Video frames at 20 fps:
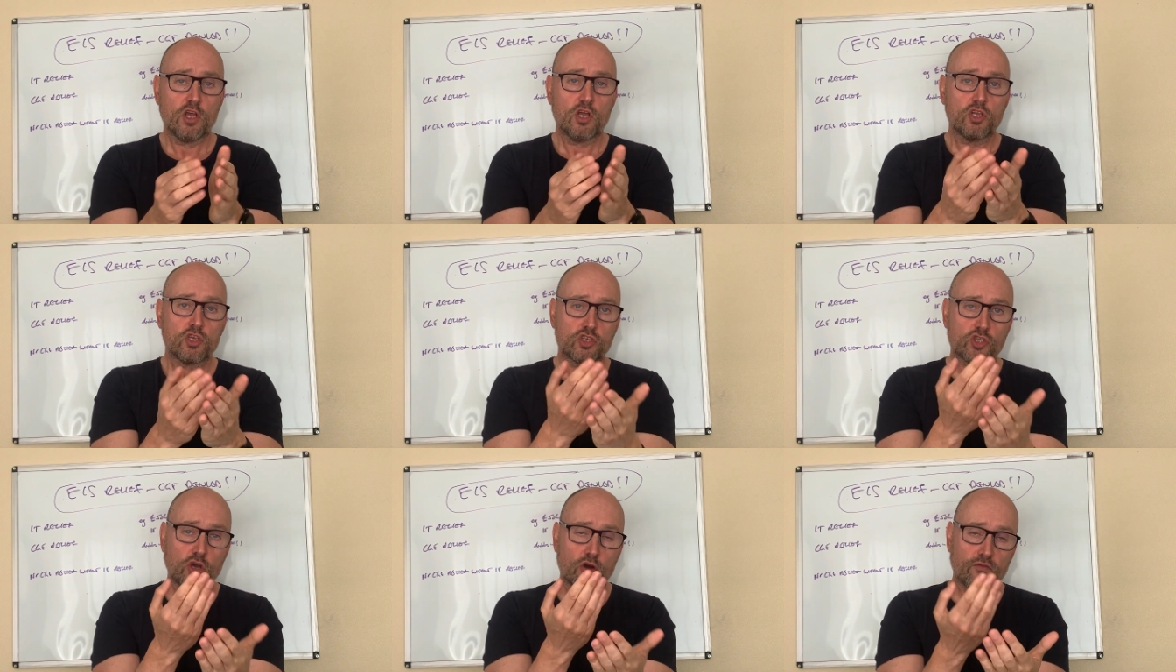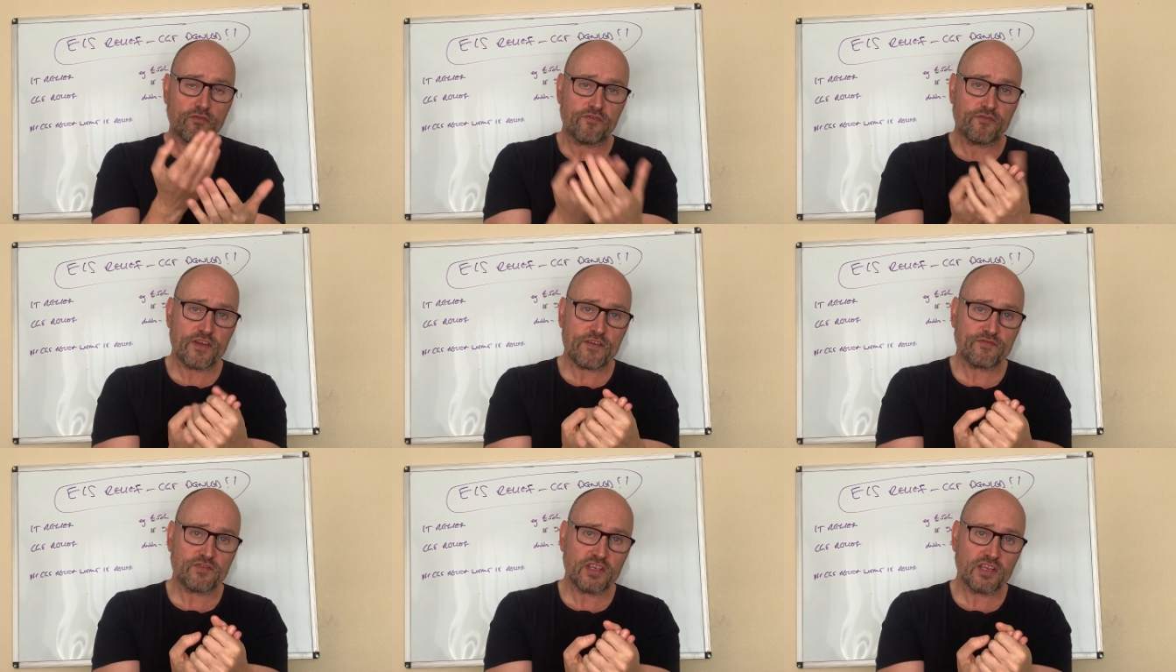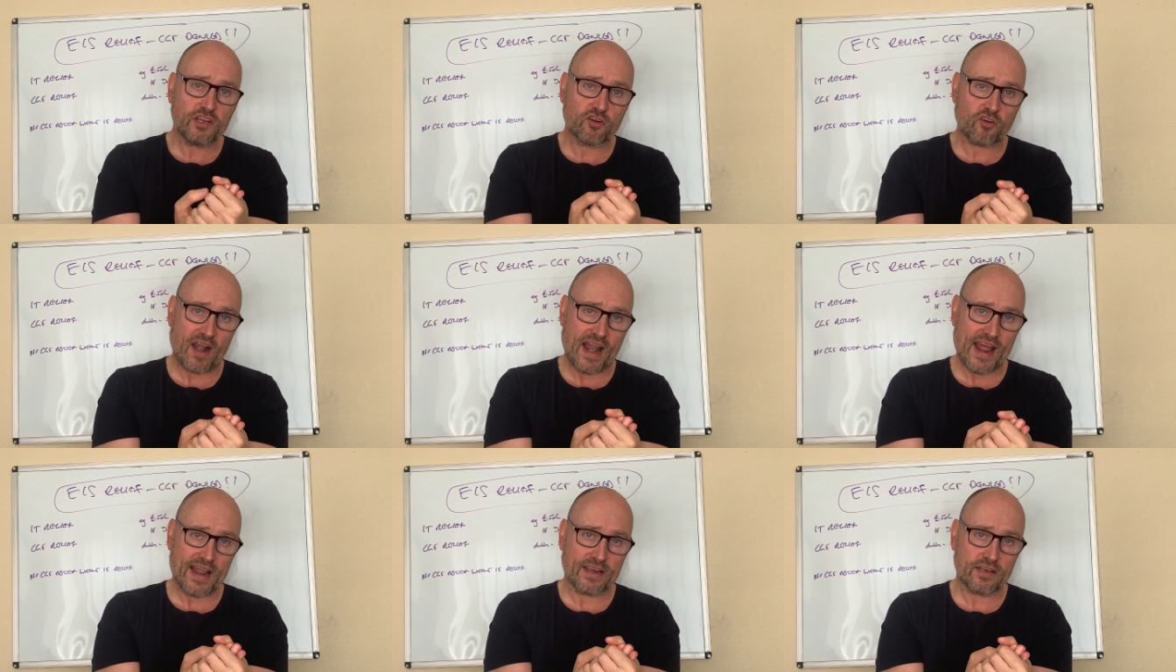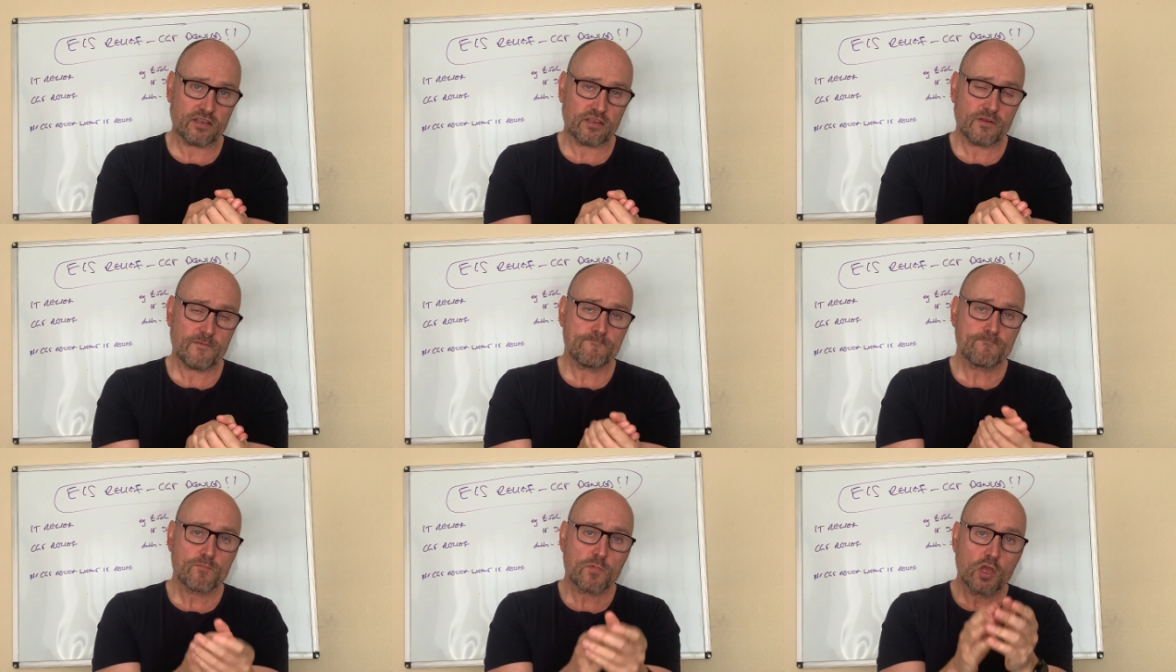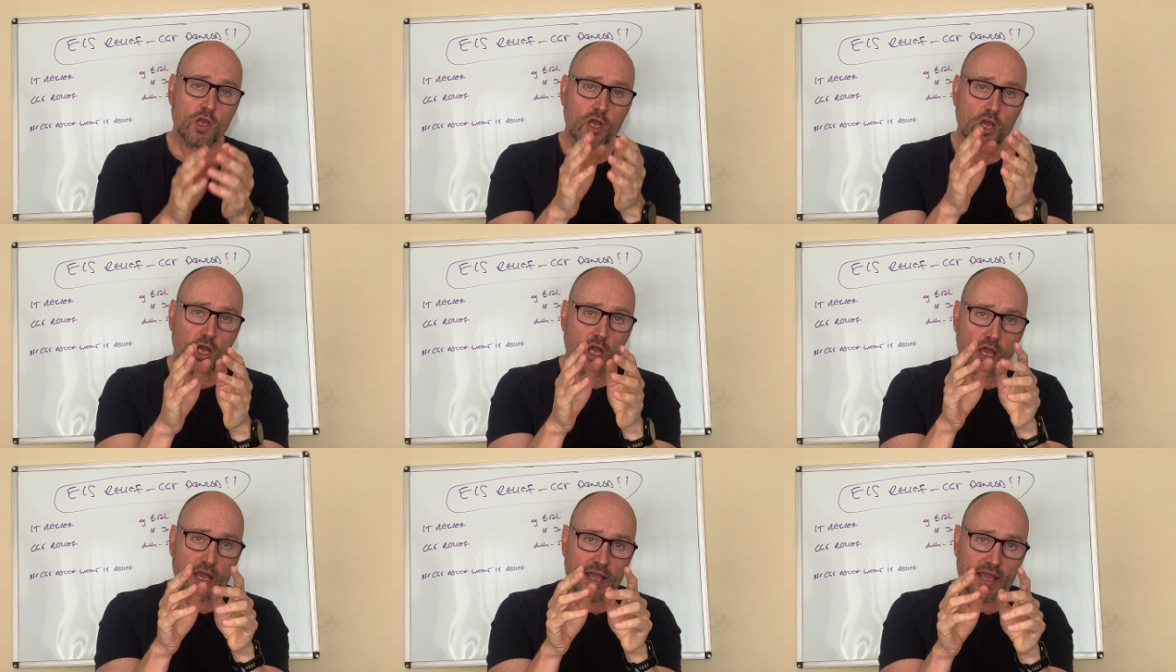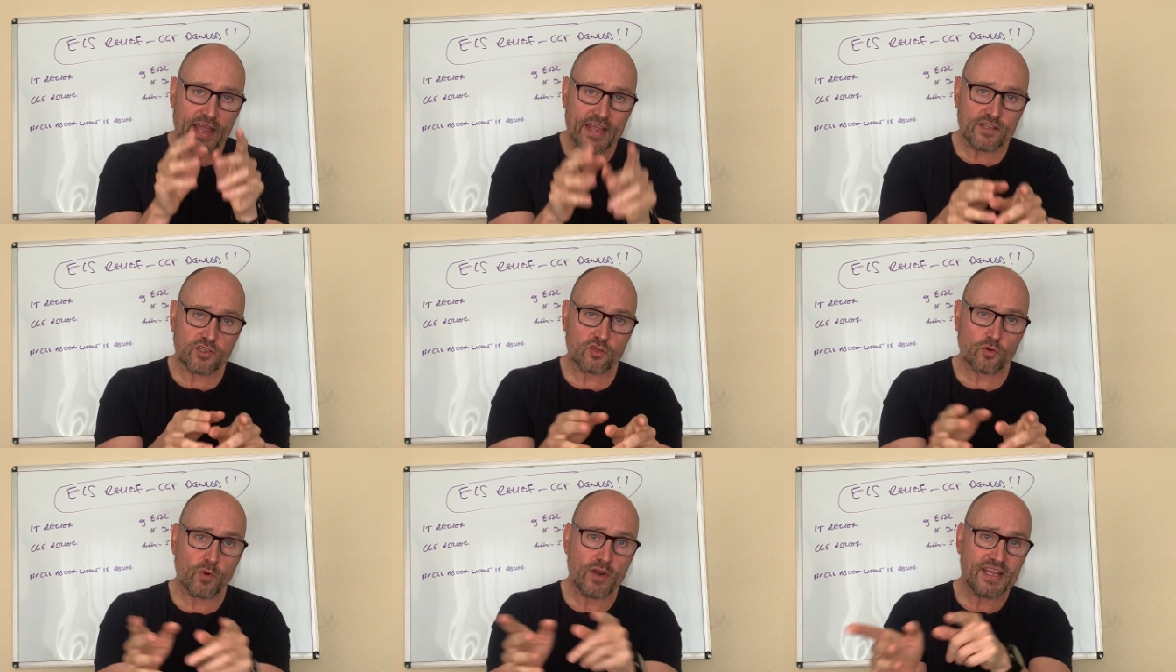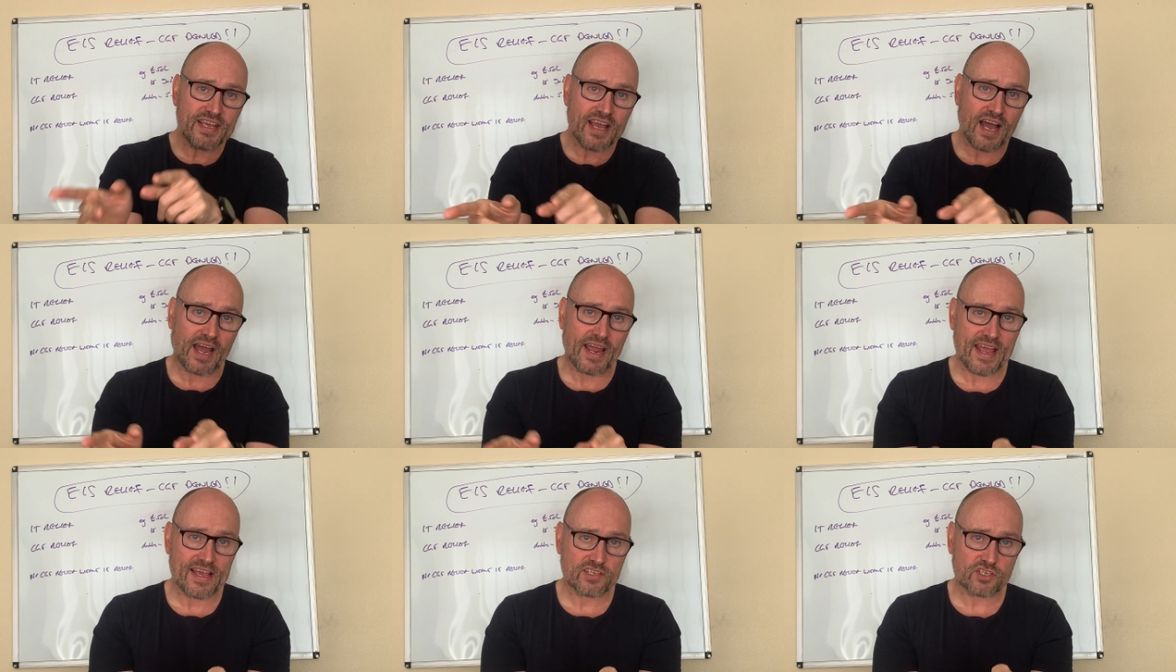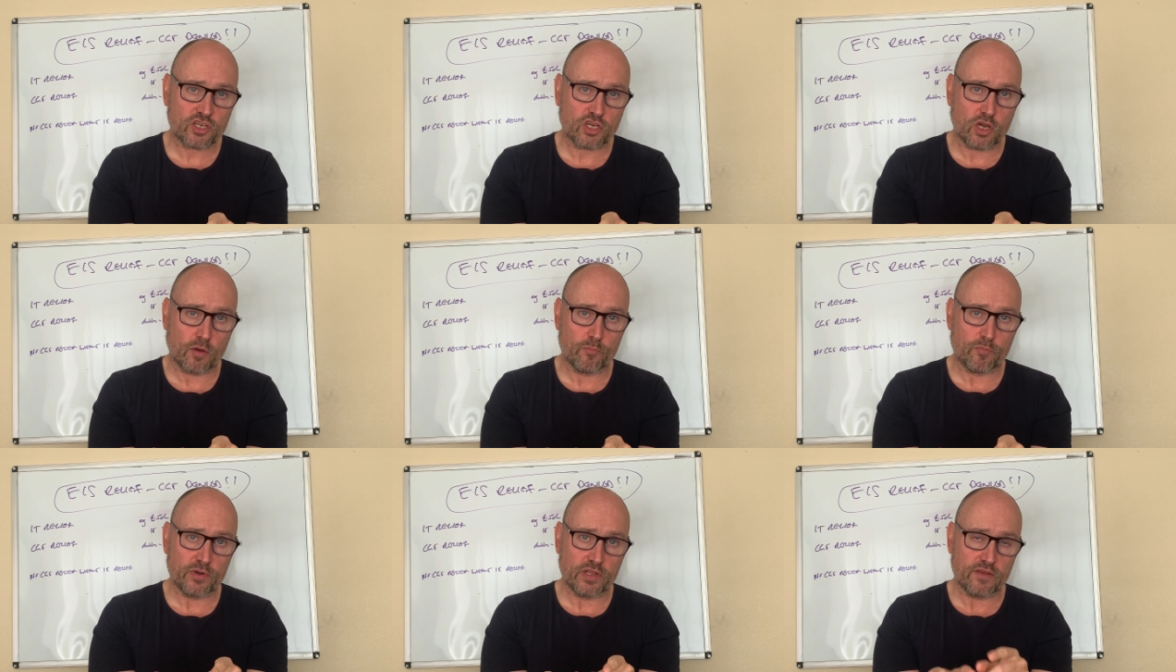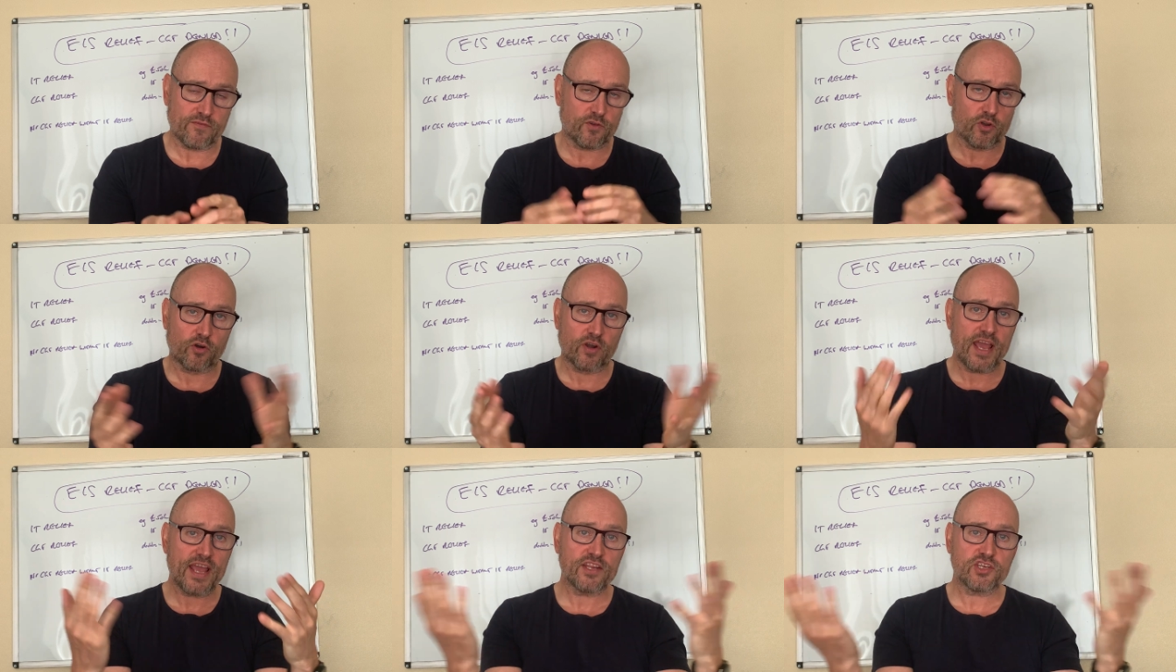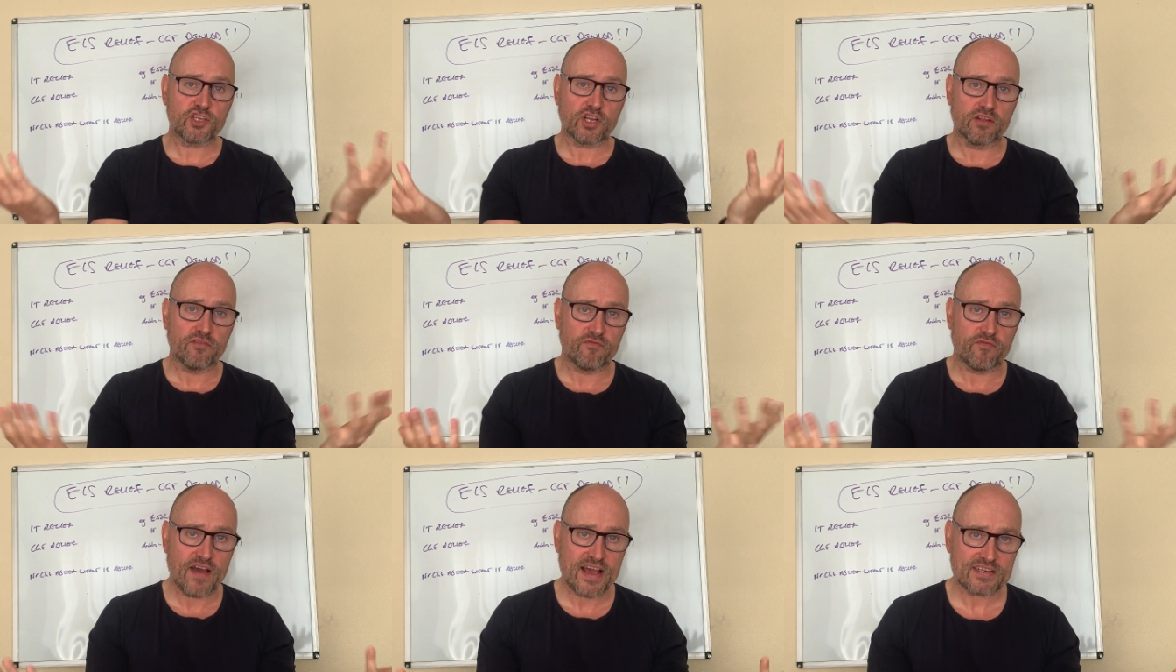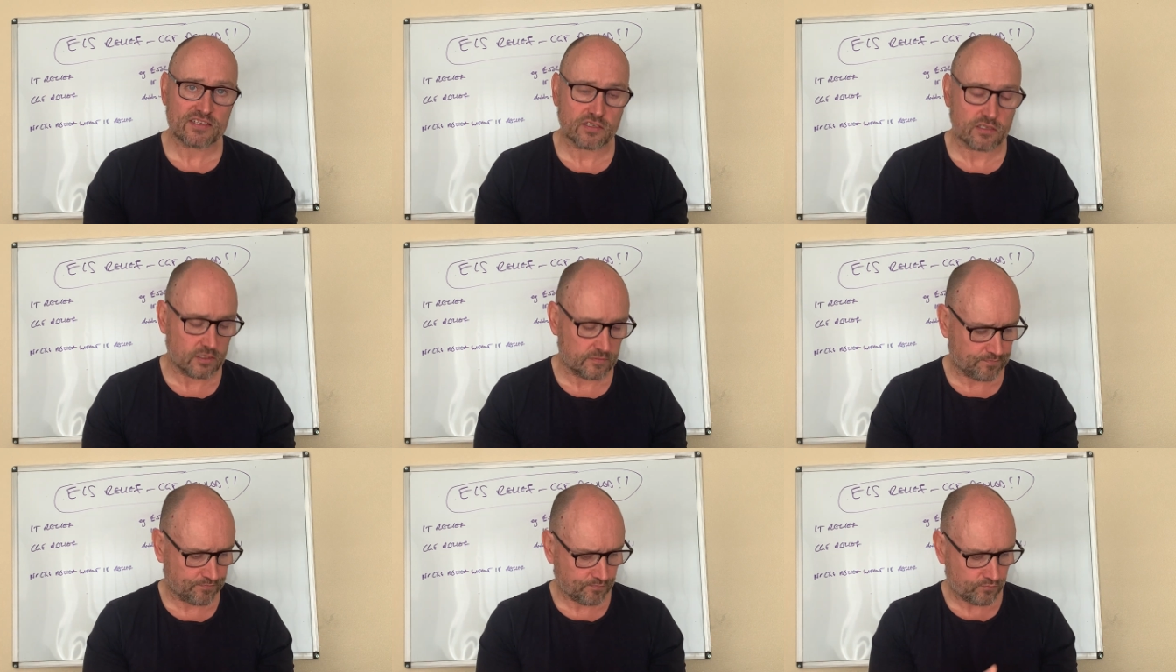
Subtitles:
So 50 grand into an EIS company, if you're an angel investor.